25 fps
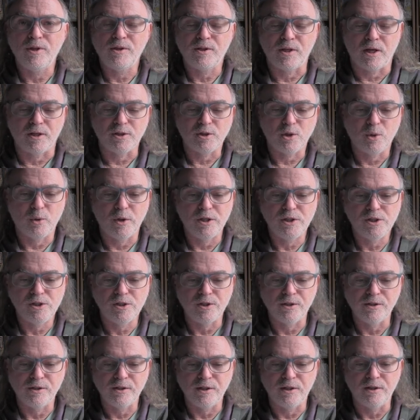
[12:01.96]
such
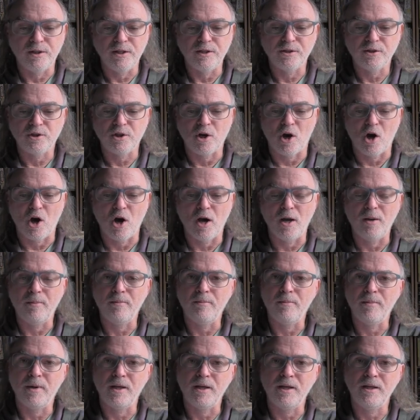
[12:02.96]
questions in this
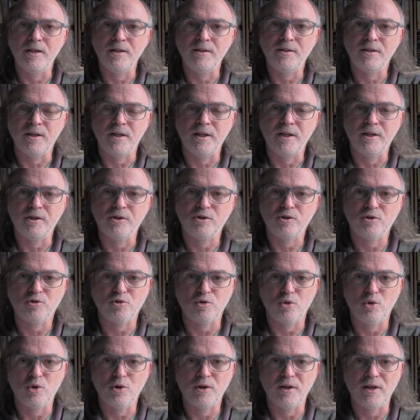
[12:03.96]
time is
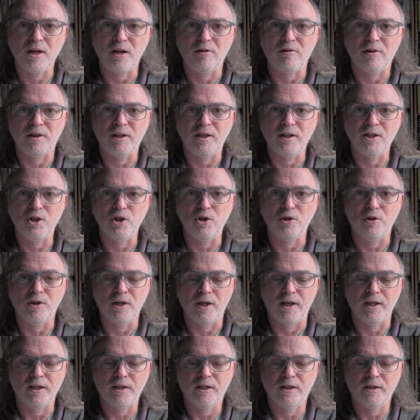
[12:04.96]
extraordinarily
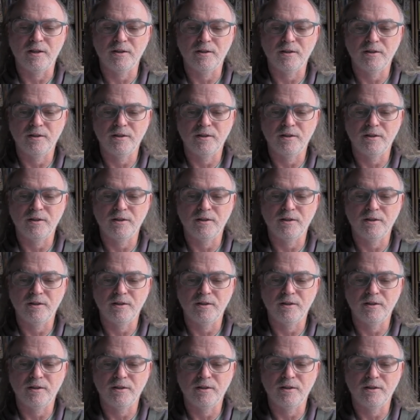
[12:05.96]
unique.